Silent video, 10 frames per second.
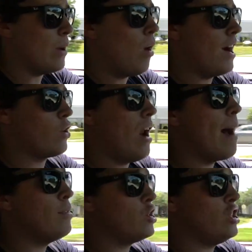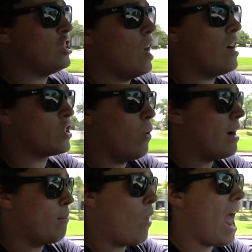I want to grab the GTR, so
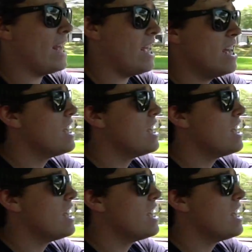when I'm ready